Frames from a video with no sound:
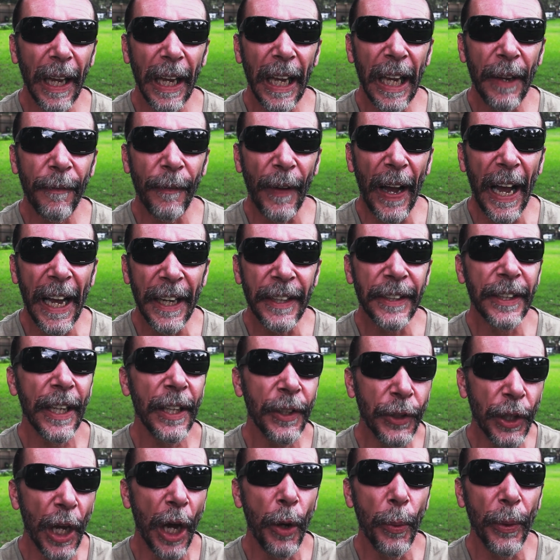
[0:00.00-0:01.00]
if I
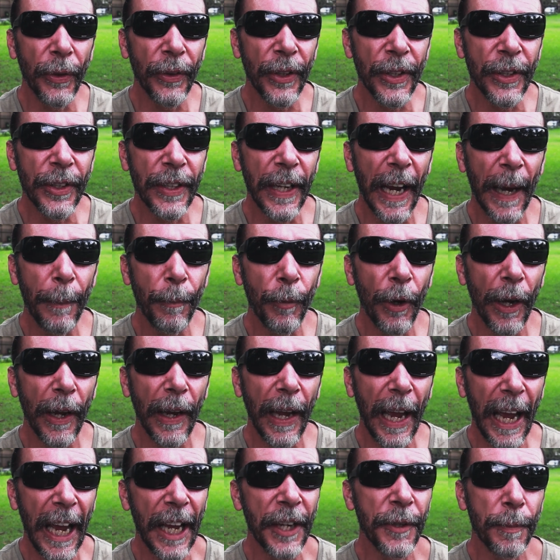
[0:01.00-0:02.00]
did go with this
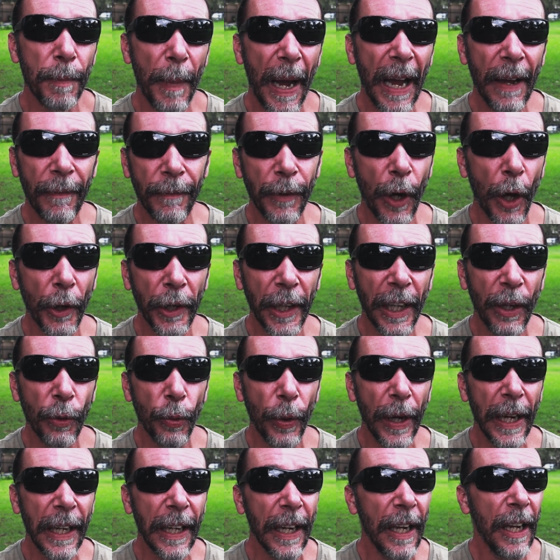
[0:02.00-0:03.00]
camera as my vlogging
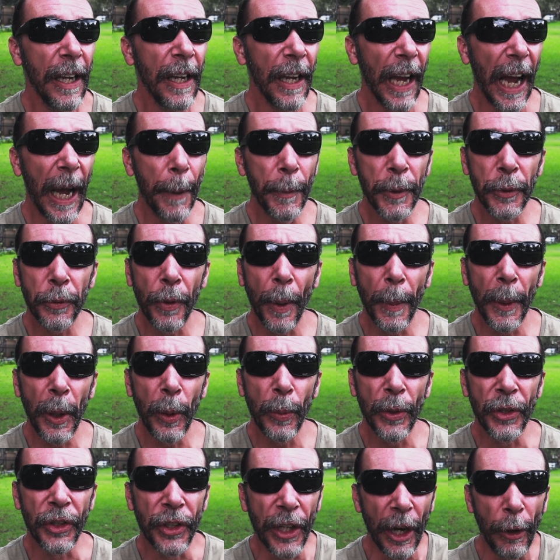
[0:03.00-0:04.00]
rig, I must probably
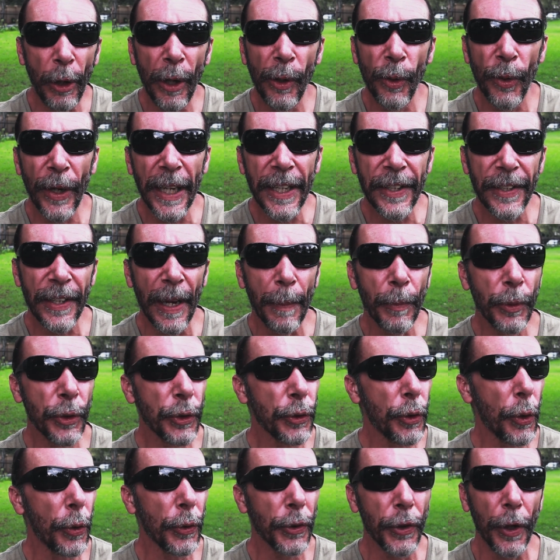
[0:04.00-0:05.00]
would jerry rig some
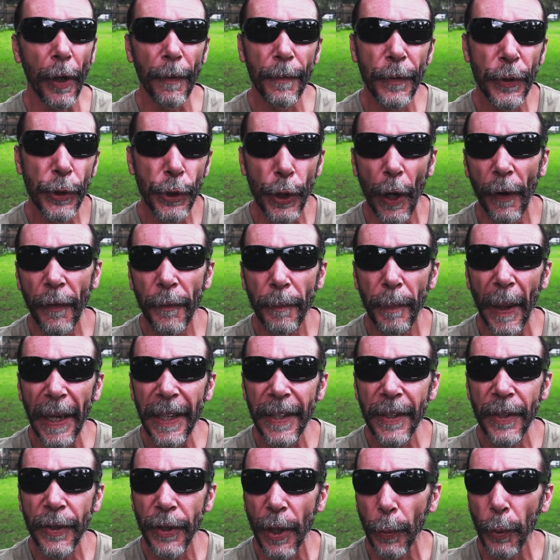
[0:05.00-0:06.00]
sort of soft
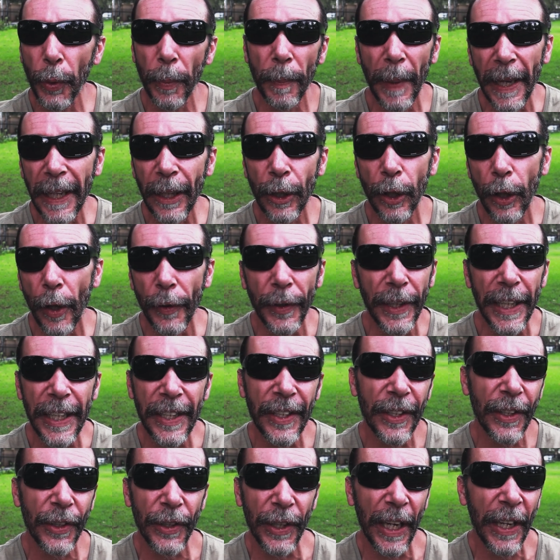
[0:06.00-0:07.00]
button so it would make it a lot
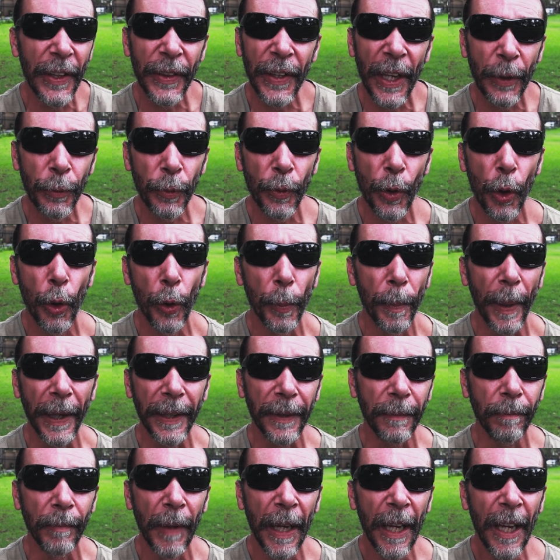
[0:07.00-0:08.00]
easier to hit that record
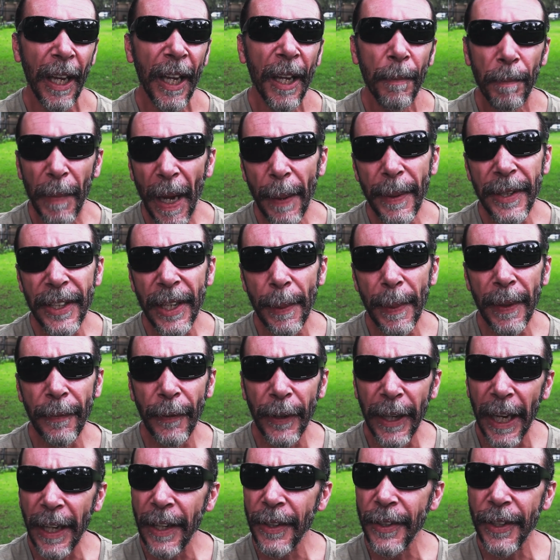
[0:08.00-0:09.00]
button. Maybe something for
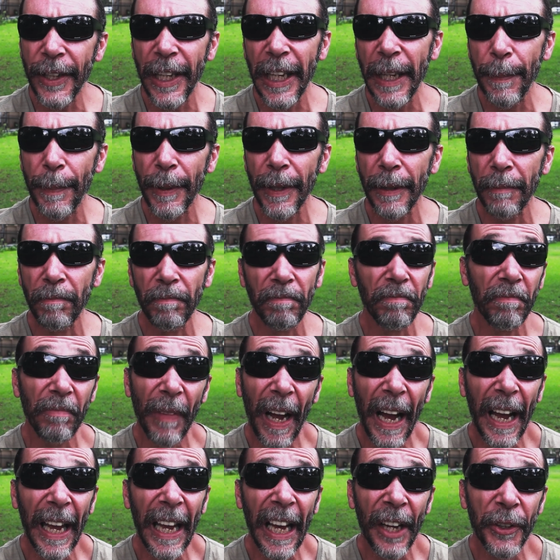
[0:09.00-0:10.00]
Canon to keep an
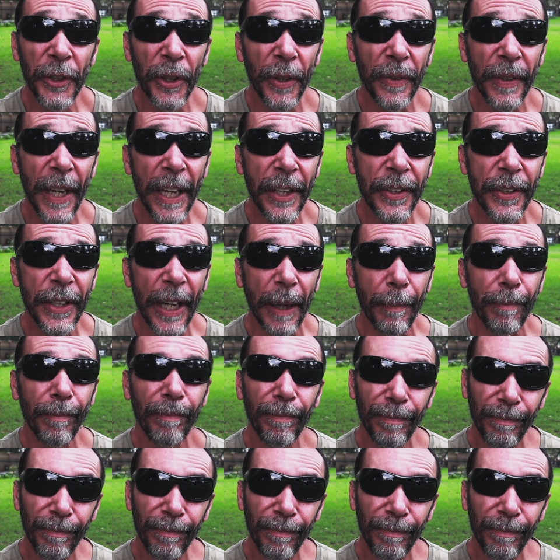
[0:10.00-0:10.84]
eye out on next time.